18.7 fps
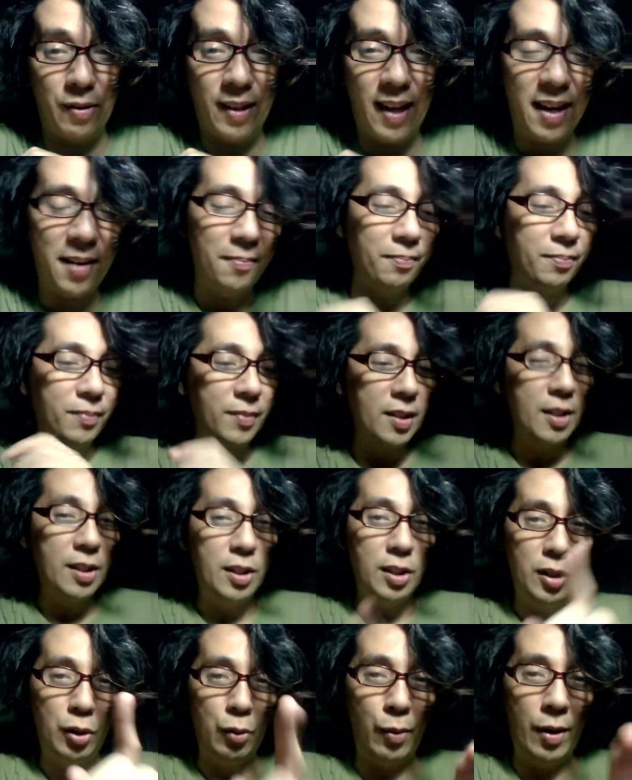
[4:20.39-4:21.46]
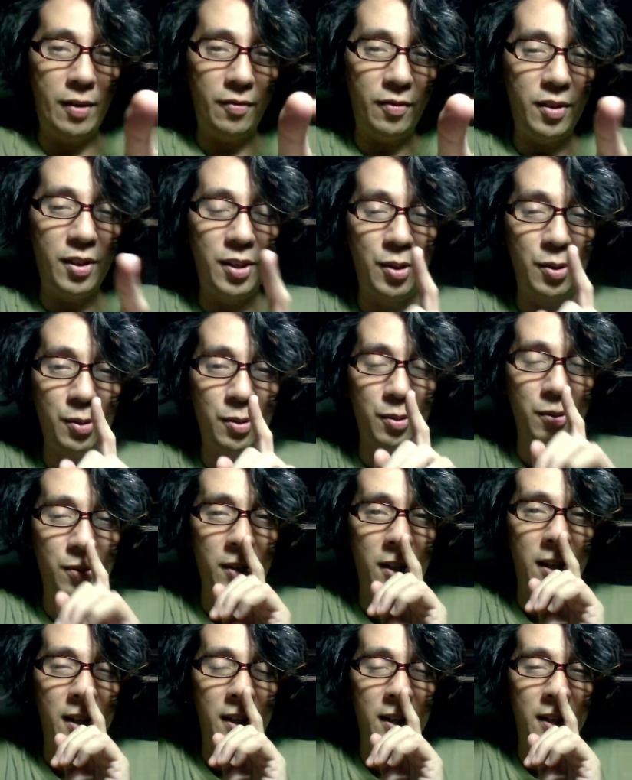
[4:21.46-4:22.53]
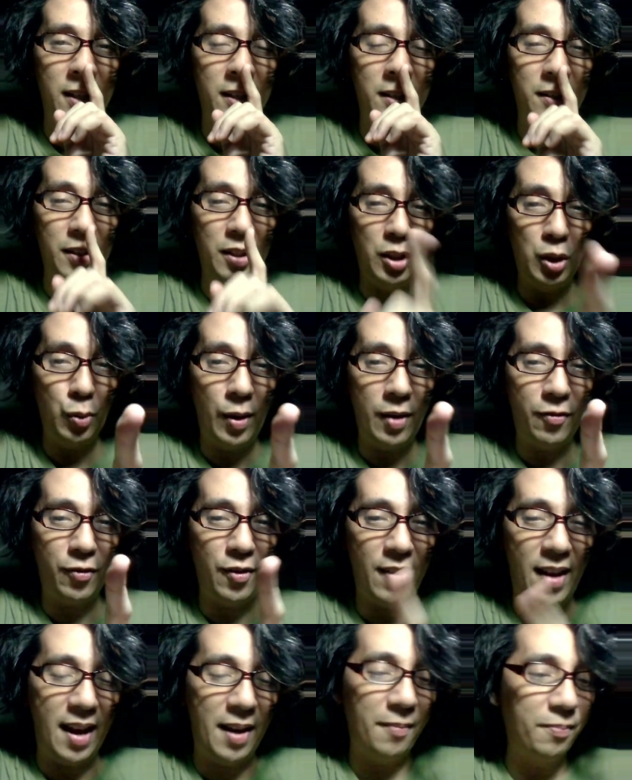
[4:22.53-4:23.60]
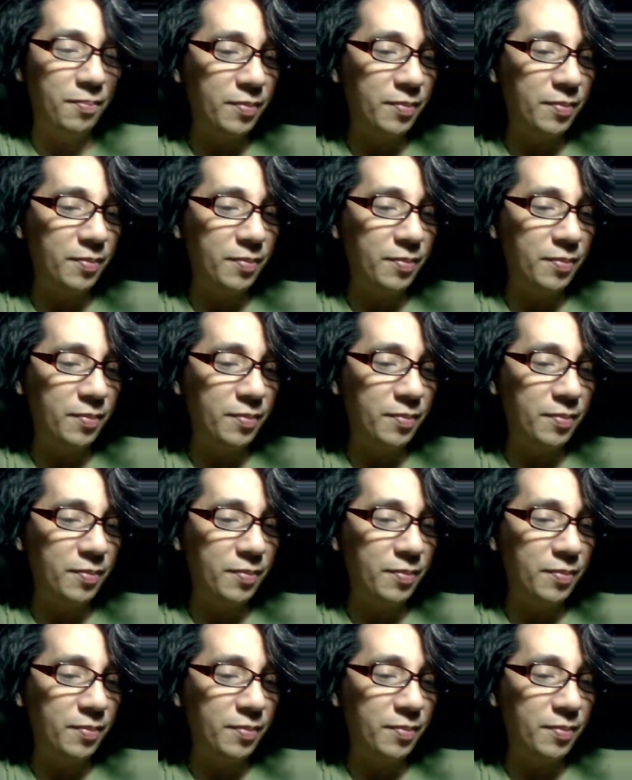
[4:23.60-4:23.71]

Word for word: Okay, you wait, you uh, you wait for that.